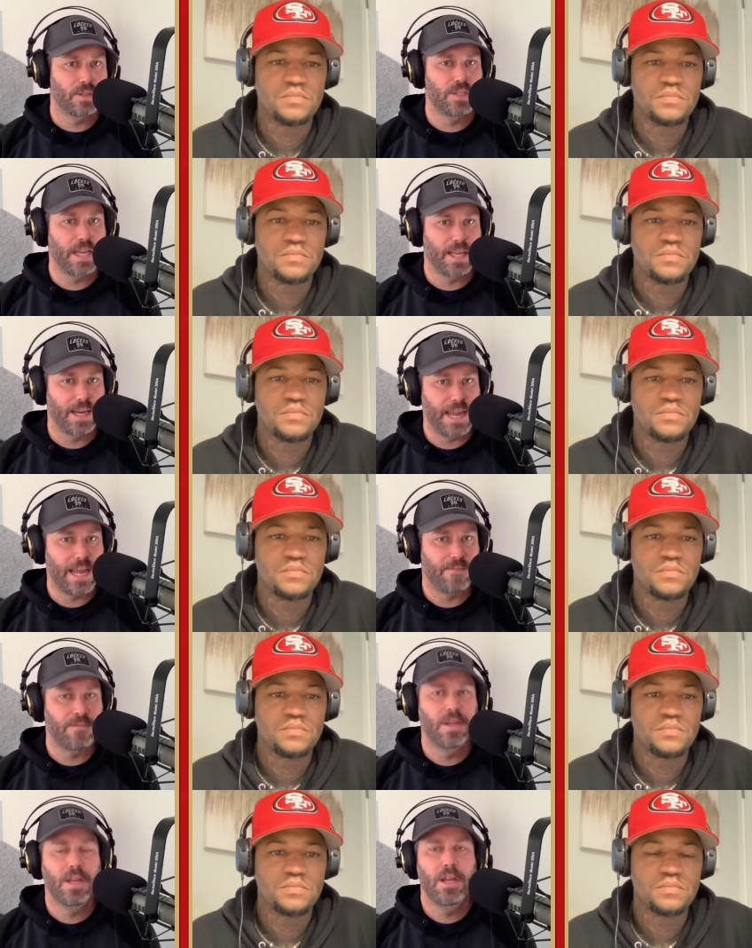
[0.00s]
Speaker 1: the second
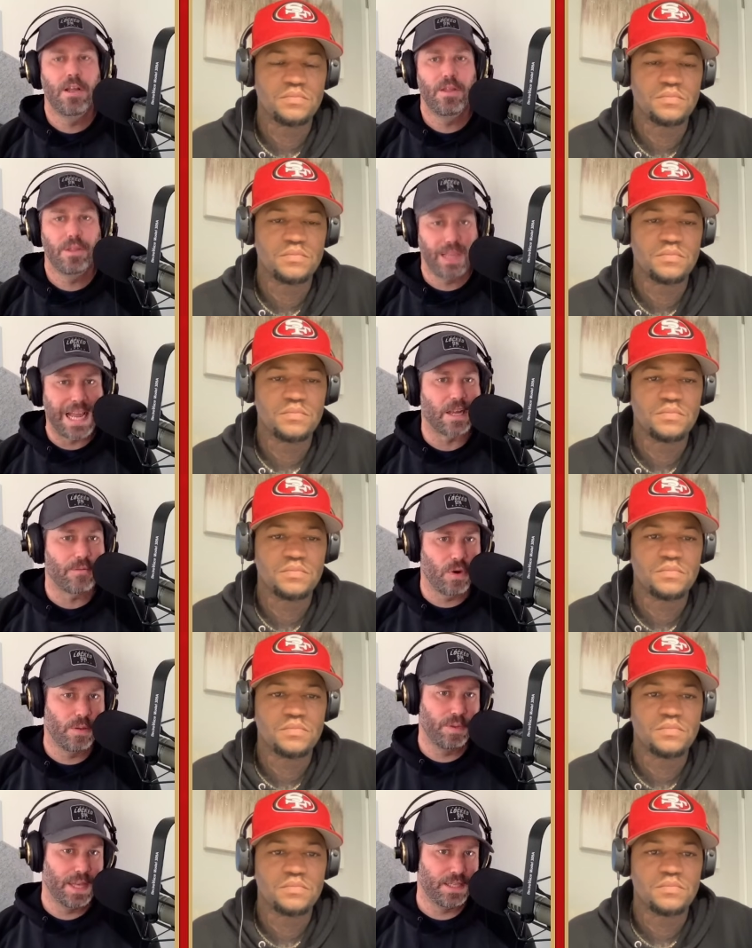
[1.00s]
half. The lack of
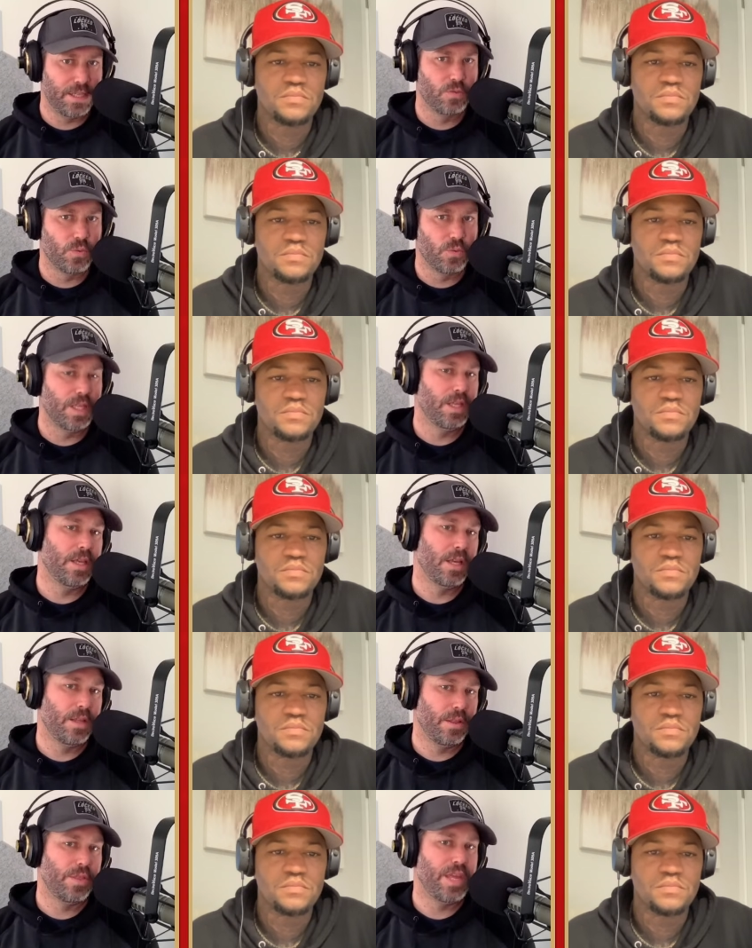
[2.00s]
run plays is really
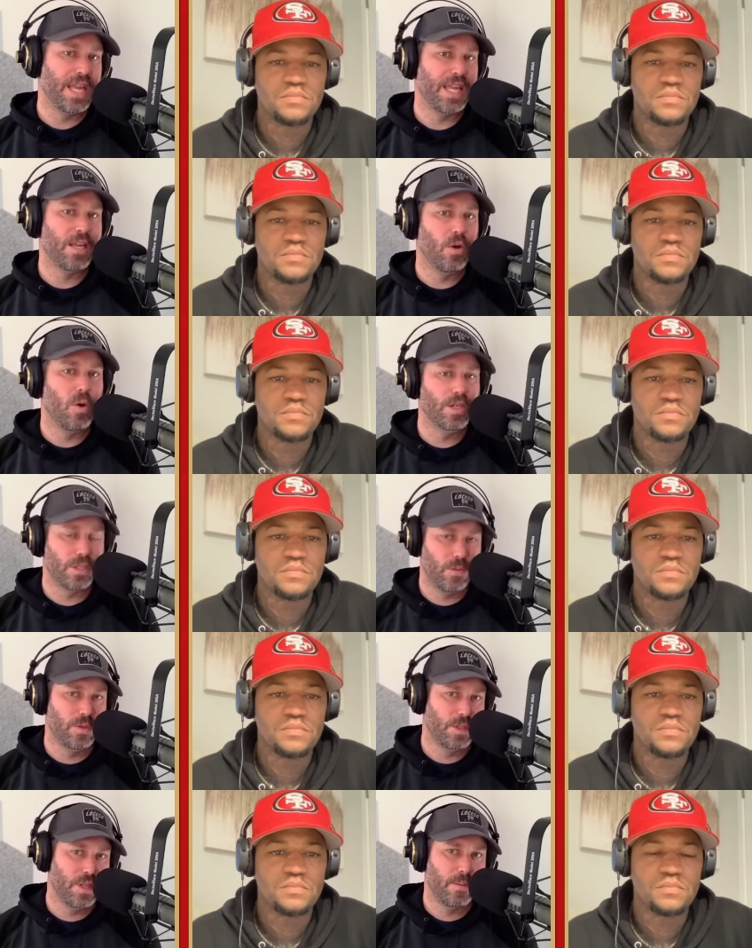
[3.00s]
the the thing in
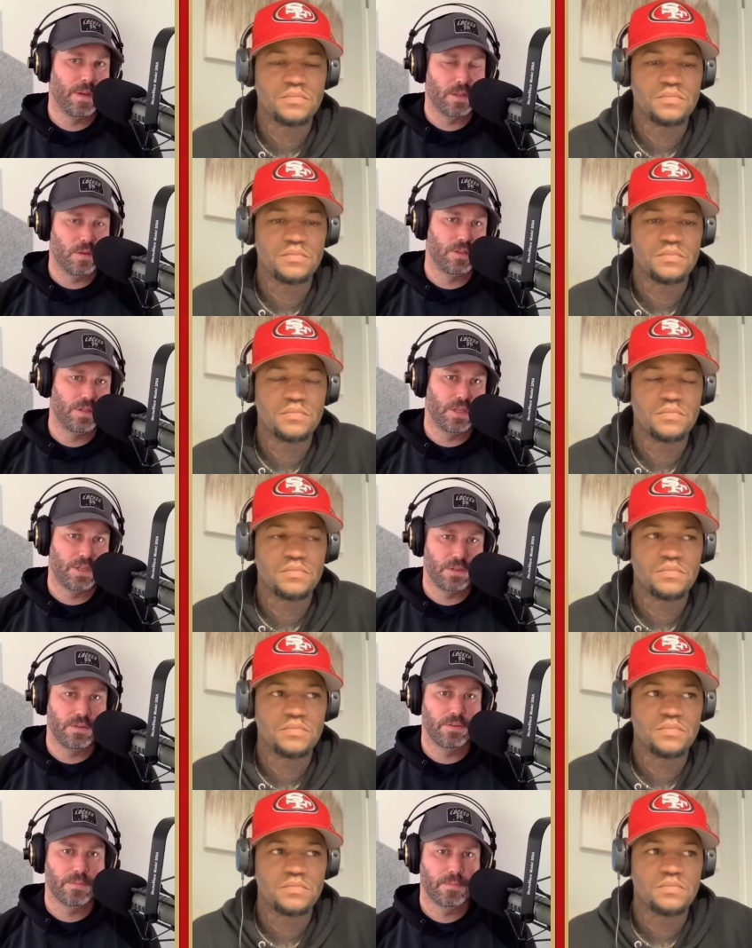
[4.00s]
question. What do you think about those
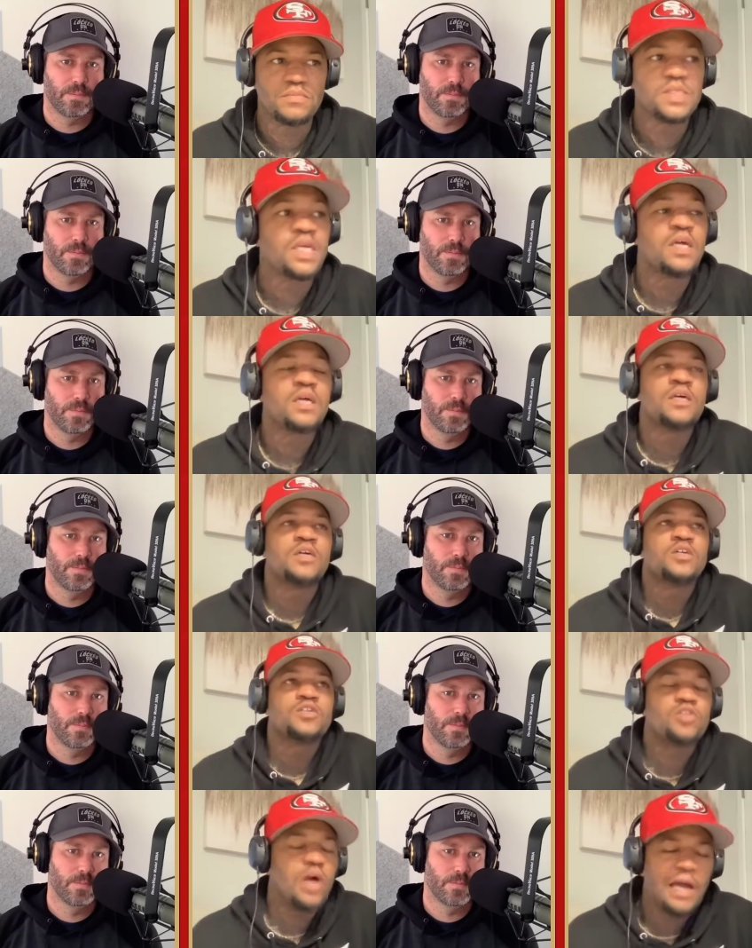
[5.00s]
decisions?
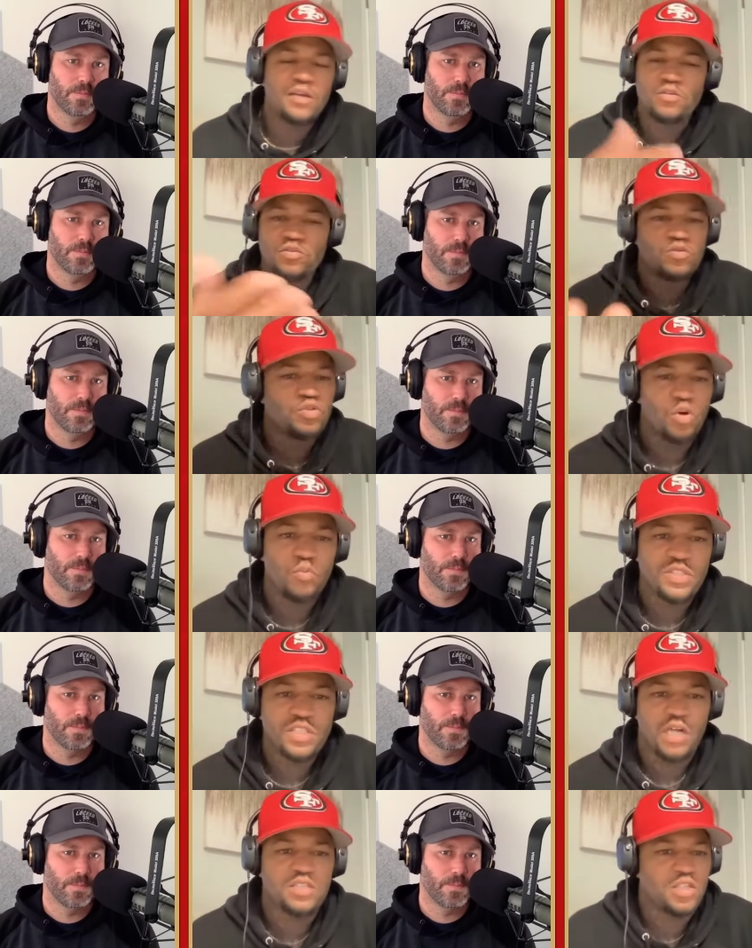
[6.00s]
Speaker 2: You know, I, you know,
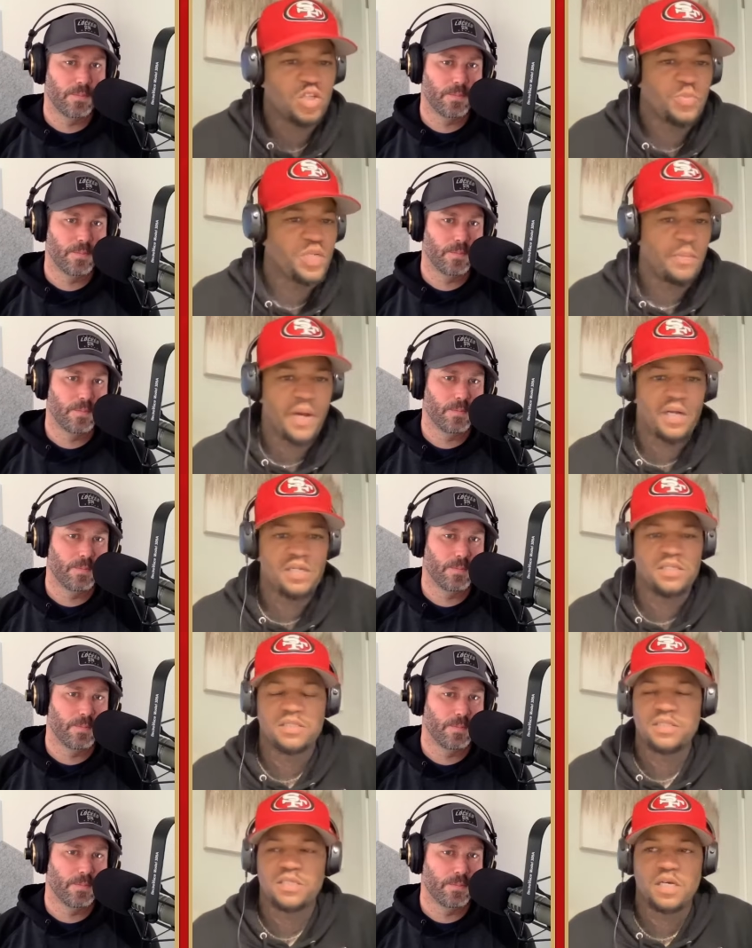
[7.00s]
we talked a little bit about
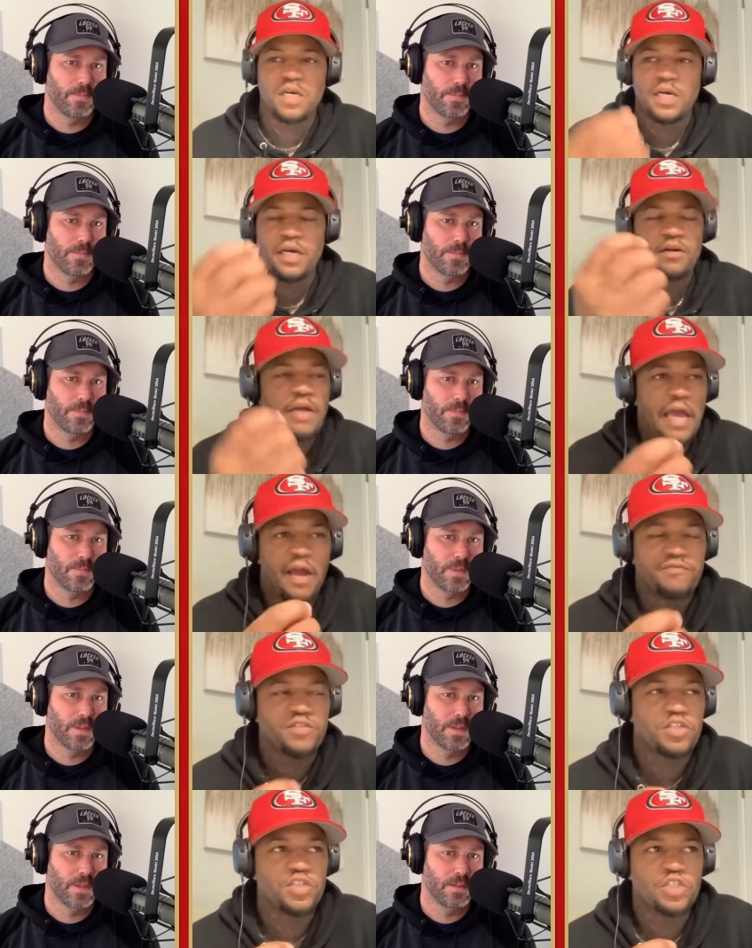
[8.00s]
it uh,
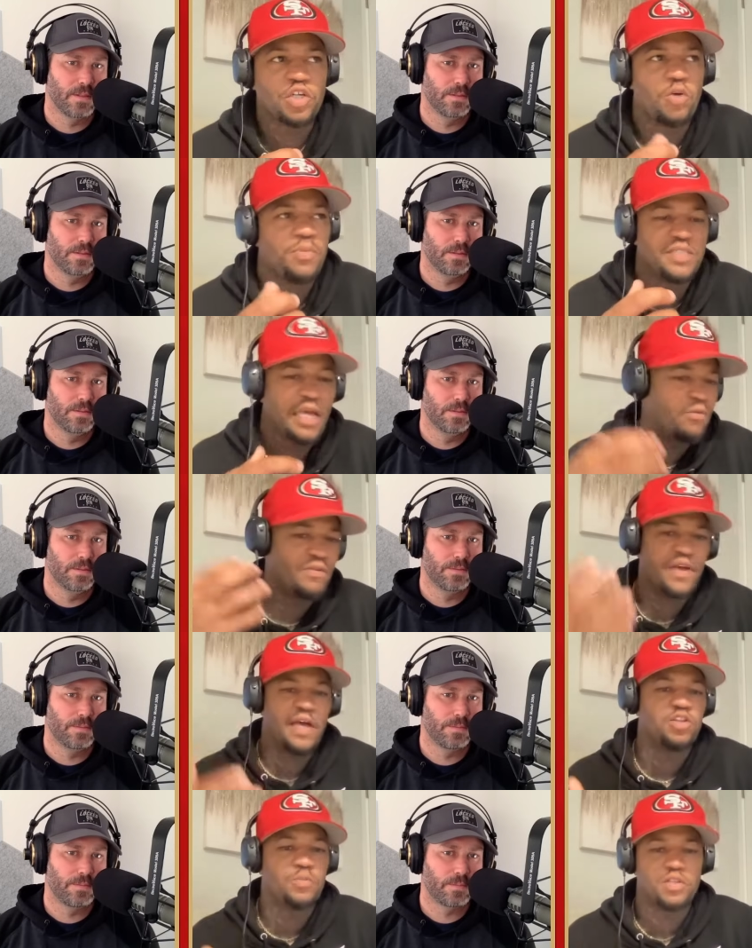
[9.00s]
after the show, but now
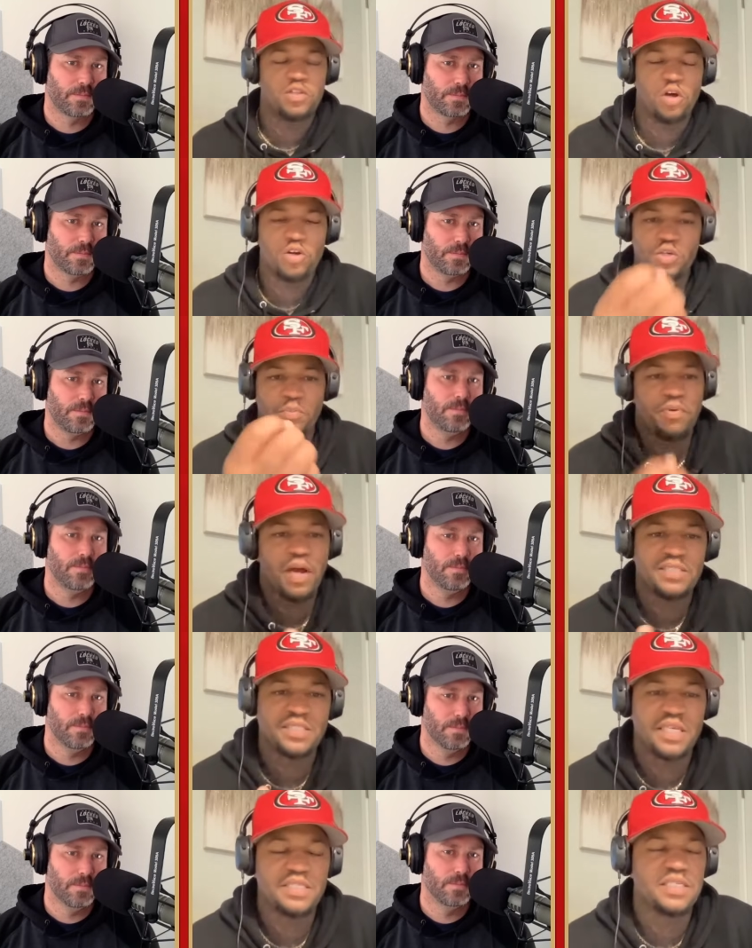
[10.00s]
we've had a little bit longer to
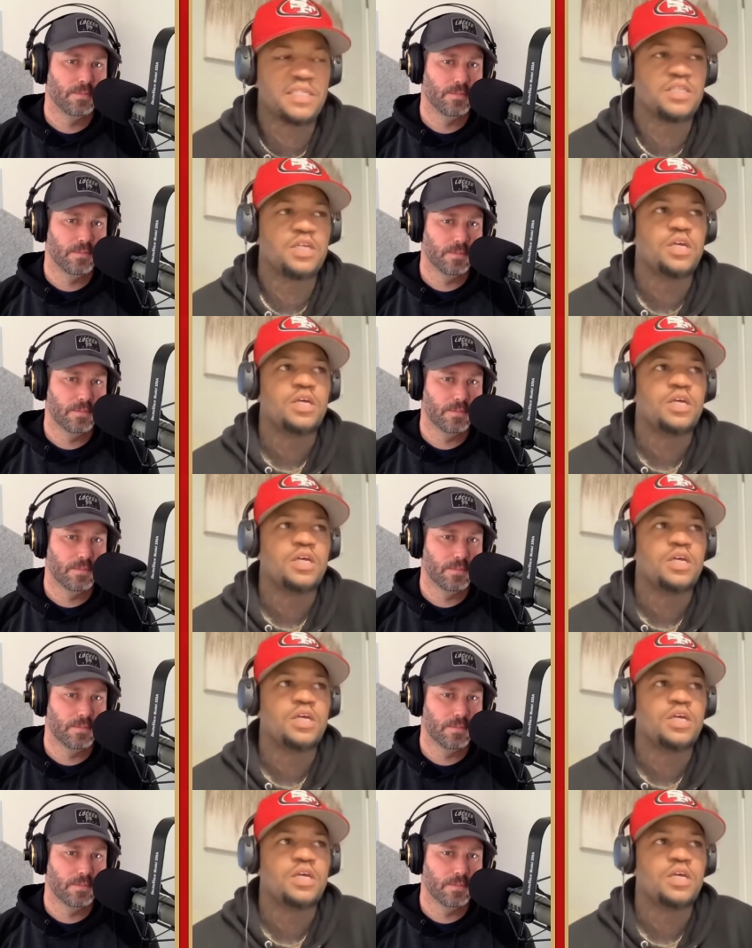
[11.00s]
process it.